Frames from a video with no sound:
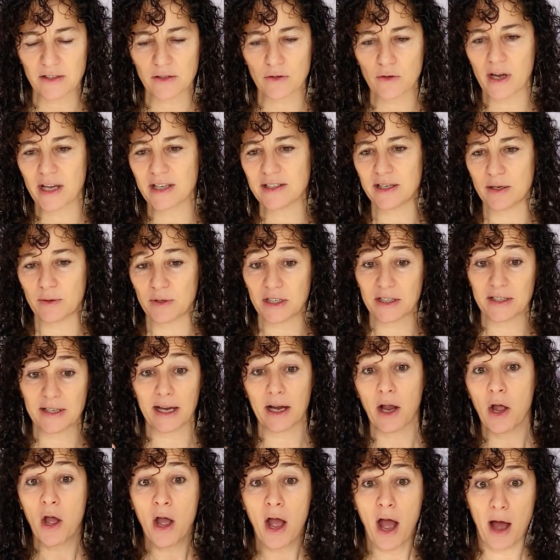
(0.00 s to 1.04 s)
us crazy, which is
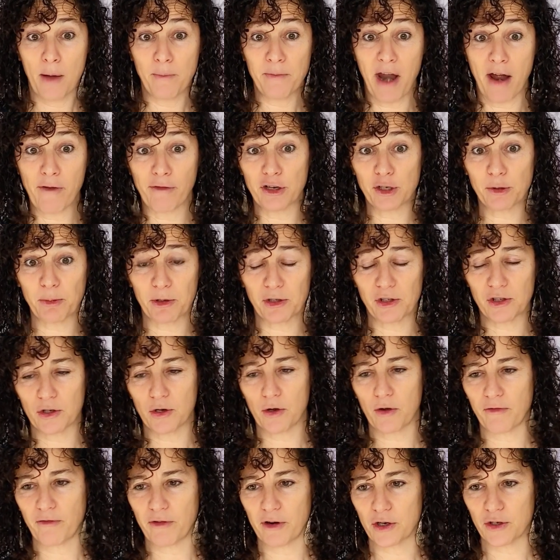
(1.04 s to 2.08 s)
like, I'm never supposed to
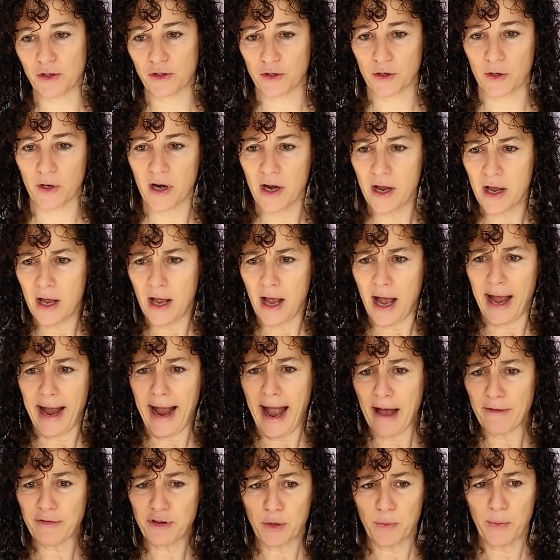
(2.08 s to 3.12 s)
go first, or I
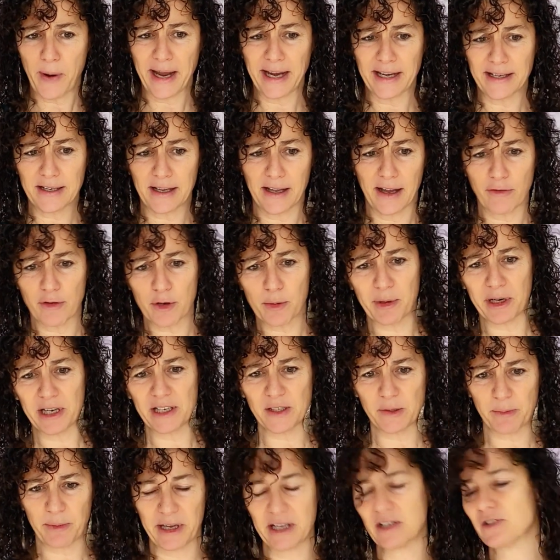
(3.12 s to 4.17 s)
have to wait until everybody
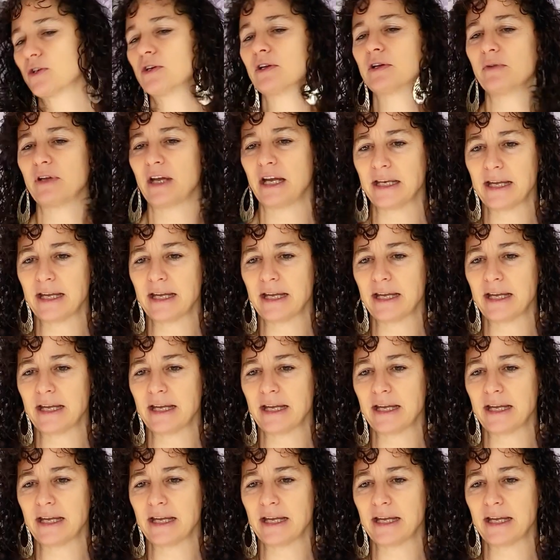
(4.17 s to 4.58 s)
speaks, or,